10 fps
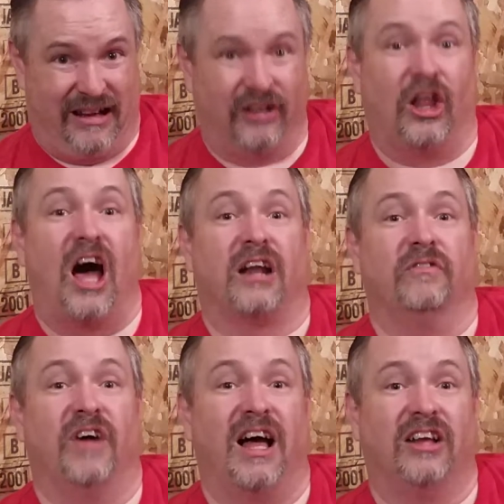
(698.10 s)
A lot
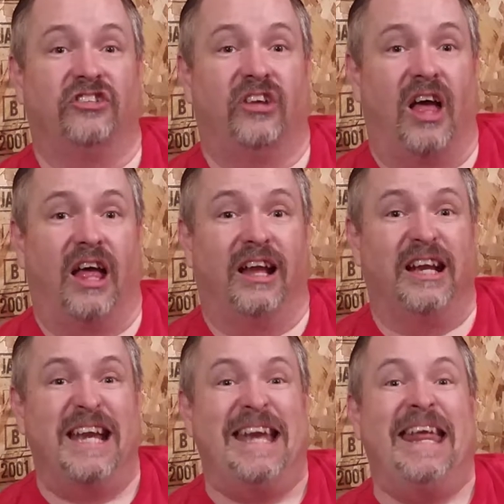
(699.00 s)
of us
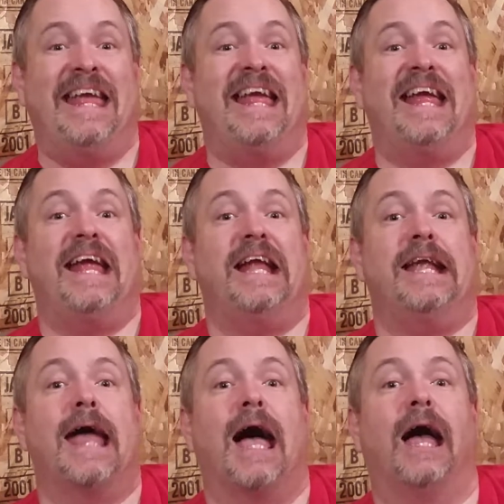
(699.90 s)

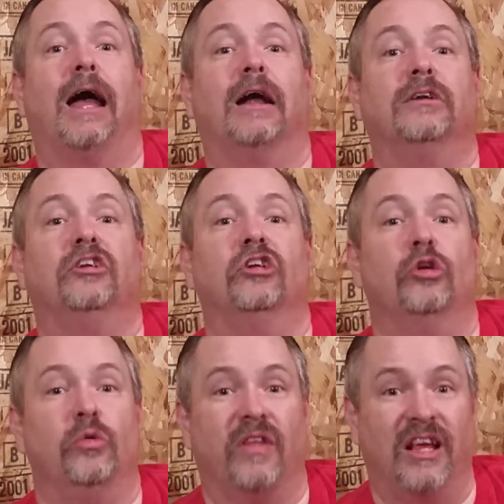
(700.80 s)
need to
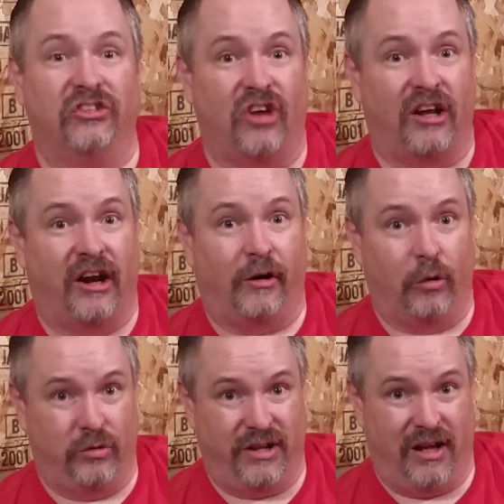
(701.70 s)
do things on our
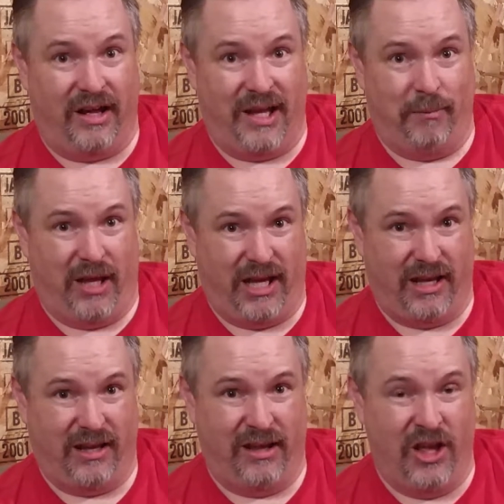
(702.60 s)
own time.
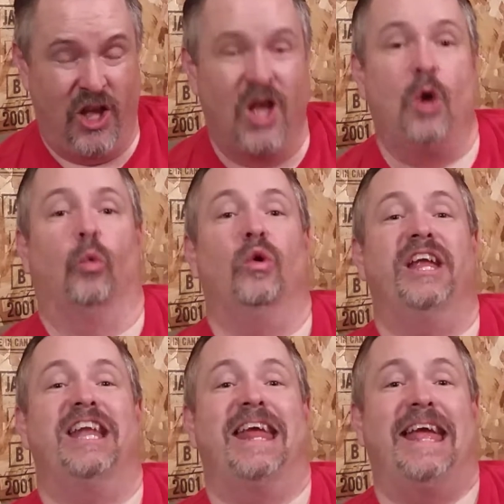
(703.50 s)

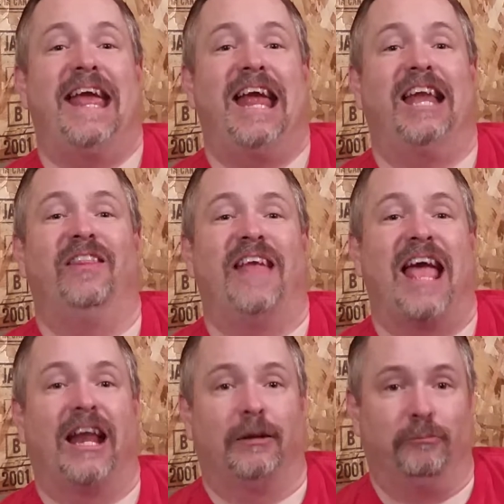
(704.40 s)
We need
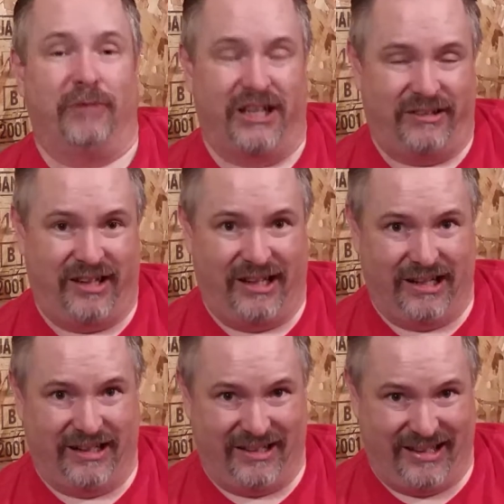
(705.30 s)
the
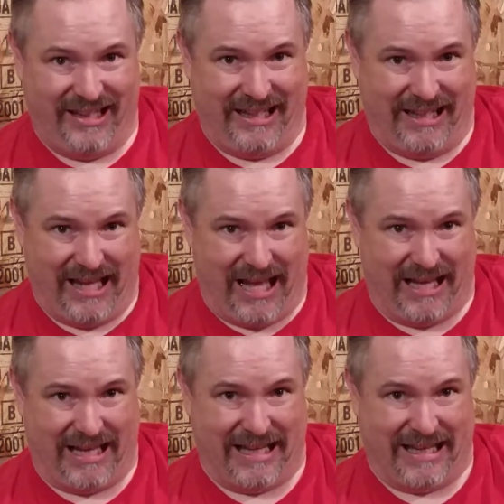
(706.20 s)
anonymity.
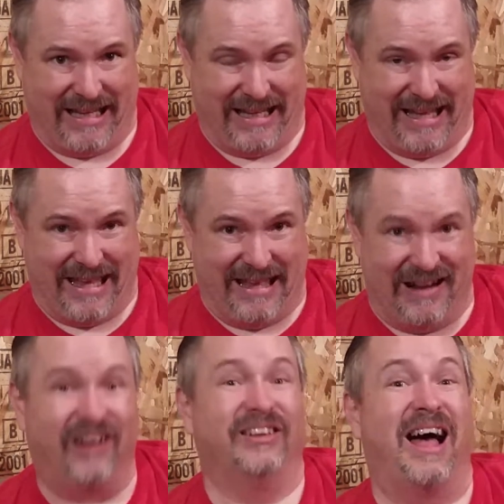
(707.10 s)

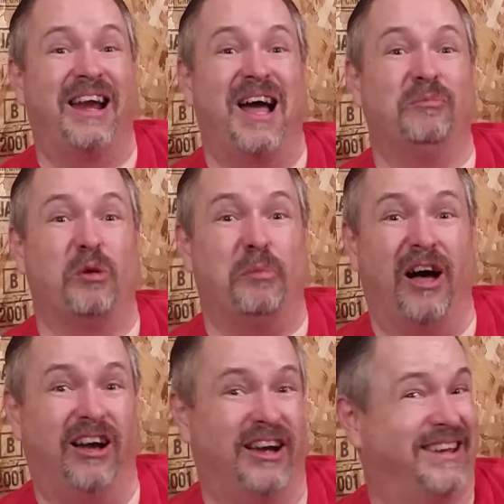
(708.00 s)
Online, I'm the
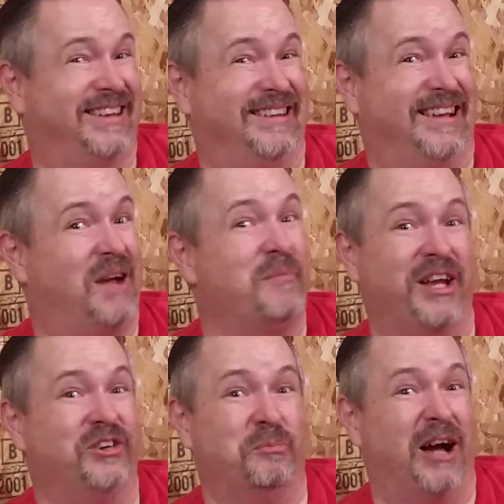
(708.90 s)
puck. I'm
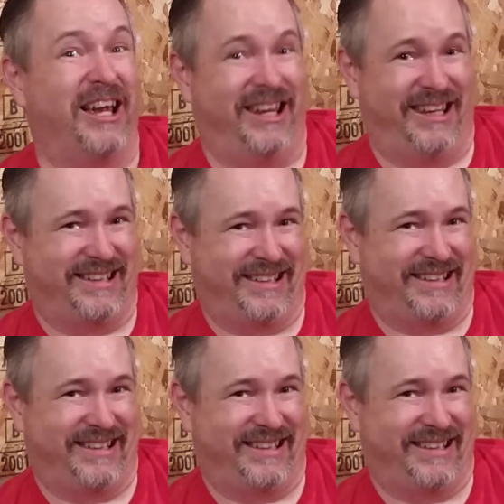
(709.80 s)
Major Mike.